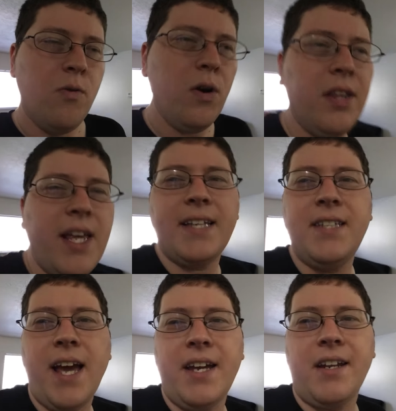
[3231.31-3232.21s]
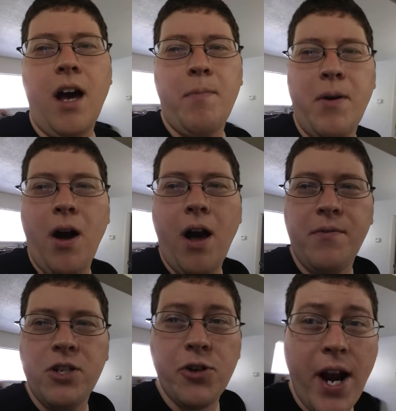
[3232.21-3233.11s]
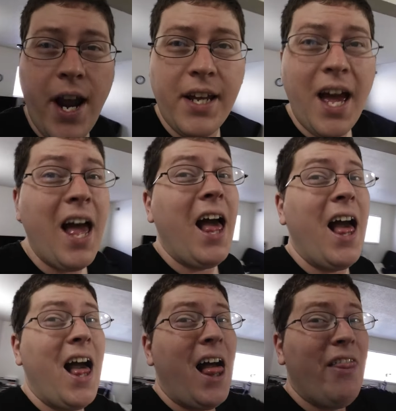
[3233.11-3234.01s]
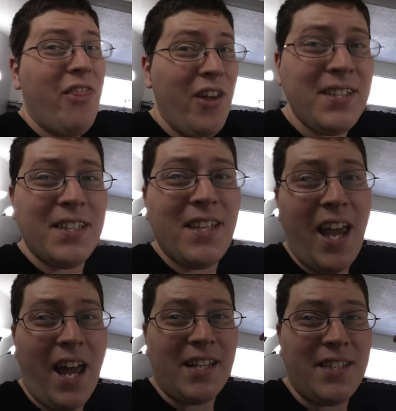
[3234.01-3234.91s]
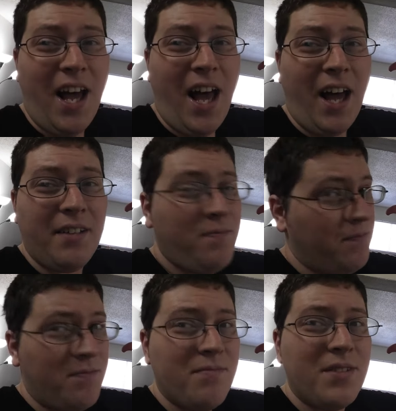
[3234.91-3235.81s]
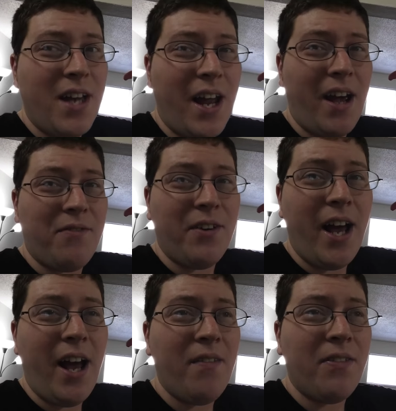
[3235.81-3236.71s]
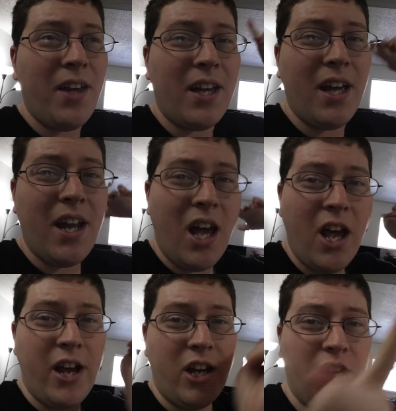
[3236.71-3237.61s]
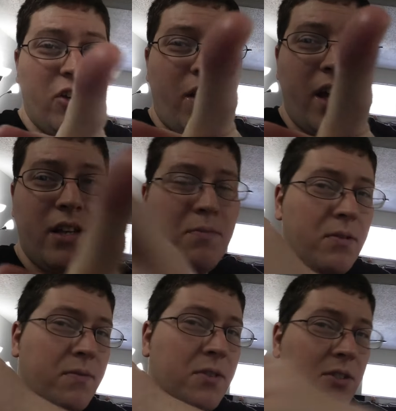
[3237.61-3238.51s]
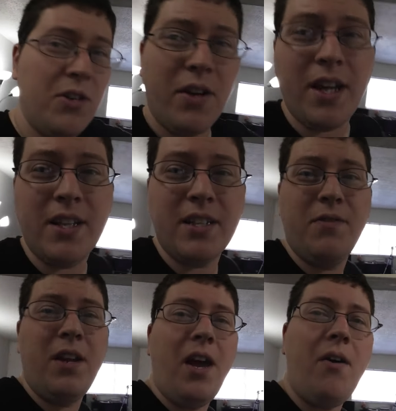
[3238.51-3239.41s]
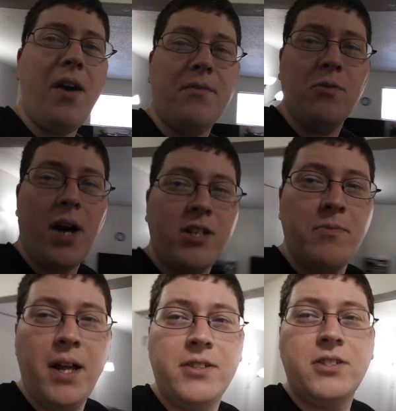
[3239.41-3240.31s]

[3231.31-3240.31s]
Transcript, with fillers: with that second cup of coffee drink, this is the Andy Son, signing out for now, thanking you guys for tuning into this video and for watching my other